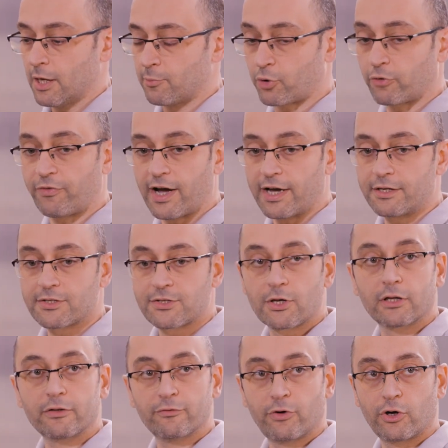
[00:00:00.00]
provide a
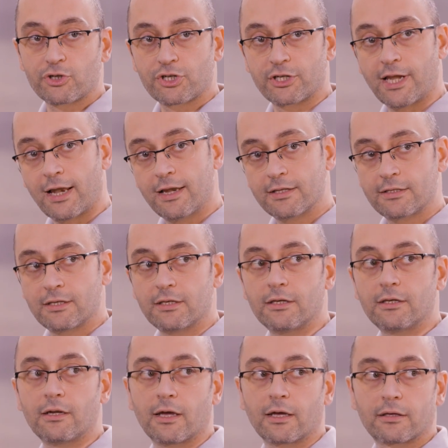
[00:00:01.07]
certain
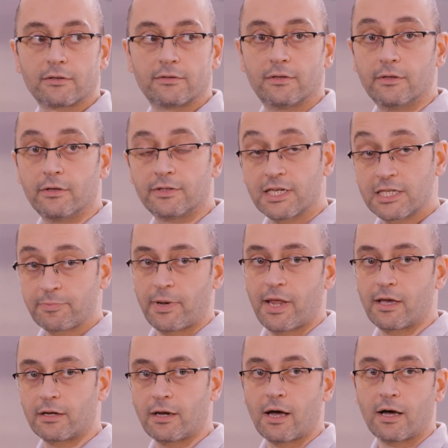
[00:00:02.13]
functionality, like
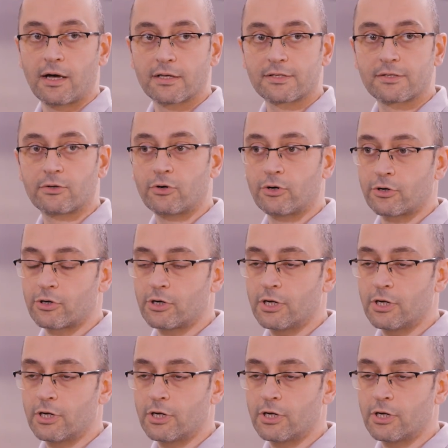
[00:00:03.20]
display glass, or